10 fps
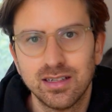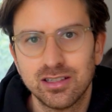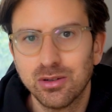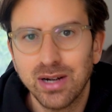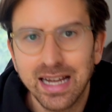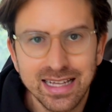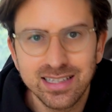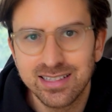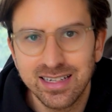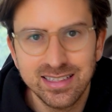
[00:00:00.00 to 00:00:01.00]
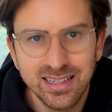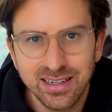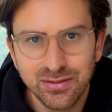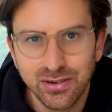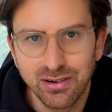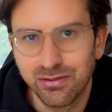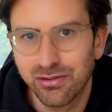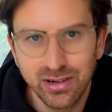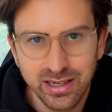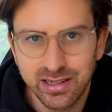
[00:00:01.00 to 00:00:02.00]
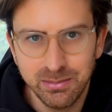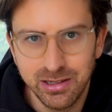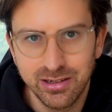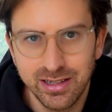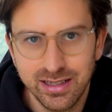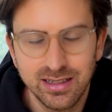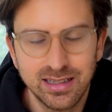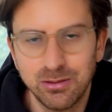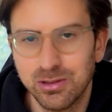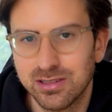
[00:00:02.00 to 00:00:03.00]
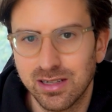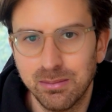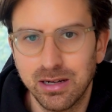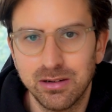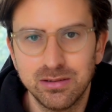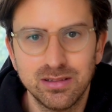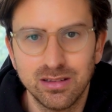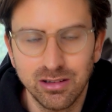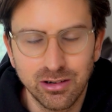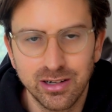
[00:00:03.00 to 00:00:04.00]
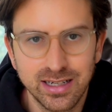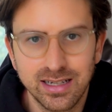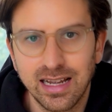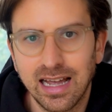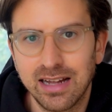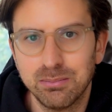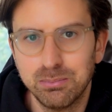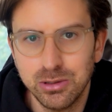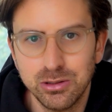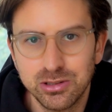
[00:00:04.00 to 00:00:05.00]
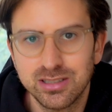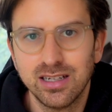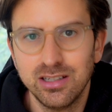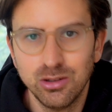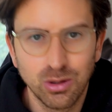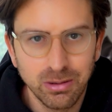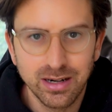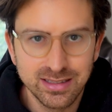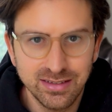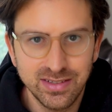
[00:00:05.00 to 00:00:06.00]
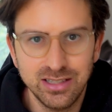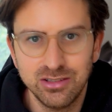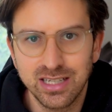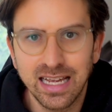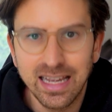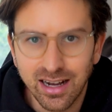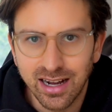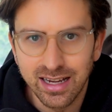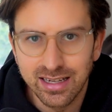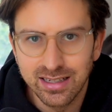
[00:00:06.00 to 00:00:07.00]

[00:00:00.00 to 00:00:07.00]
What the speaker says: So I had this idea for a free community that was about learning how to boost your productivity using AI,